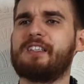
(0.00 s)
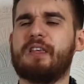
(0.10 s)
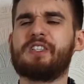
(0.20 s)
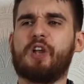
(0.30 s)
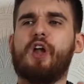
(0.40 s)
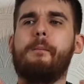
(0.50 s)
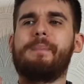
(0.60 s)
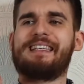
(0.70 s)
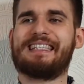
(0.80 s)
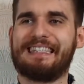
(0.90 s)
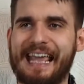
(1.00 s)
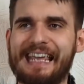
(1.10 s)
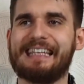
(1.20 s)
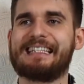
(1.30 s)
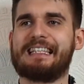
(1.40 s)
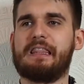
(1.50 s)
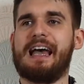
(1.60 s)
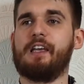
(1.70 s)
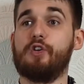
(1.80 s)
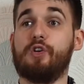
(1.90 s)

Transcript: these are not mistakes that you